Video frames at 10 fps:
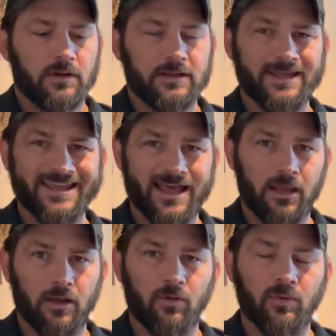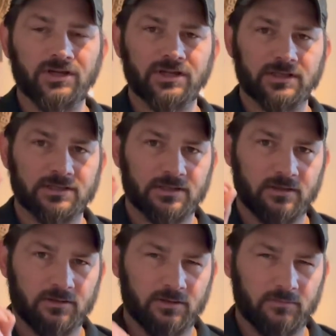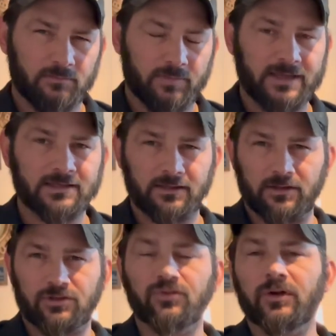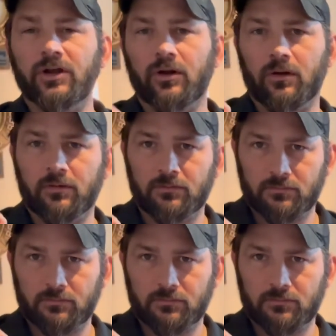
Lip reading: The yellow, which is basically the trigger